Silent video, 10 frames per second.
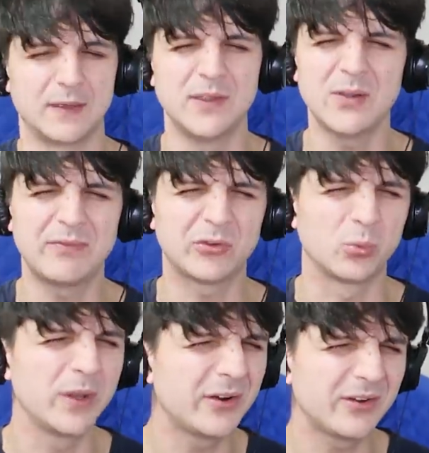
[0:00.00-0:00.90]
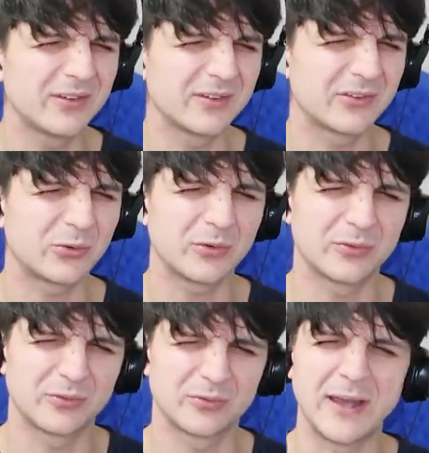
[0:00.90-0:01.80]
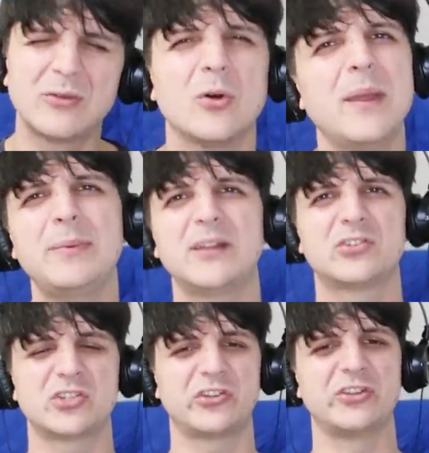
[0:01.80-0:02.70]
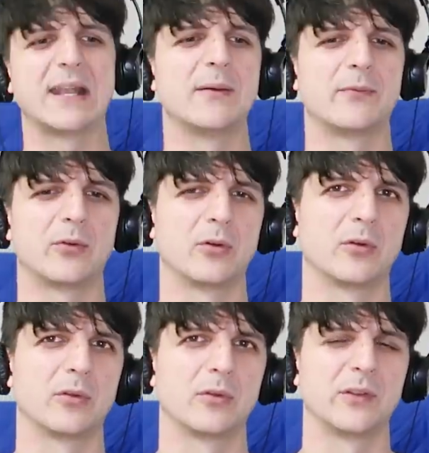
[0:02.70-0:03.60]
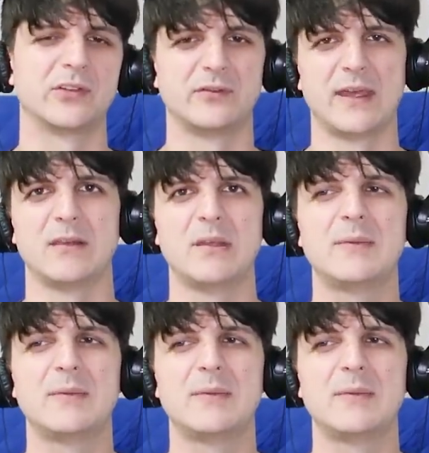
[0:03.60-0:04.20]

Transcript: And then you have this weird sort of, I don't know, maybe it's just set up for this event.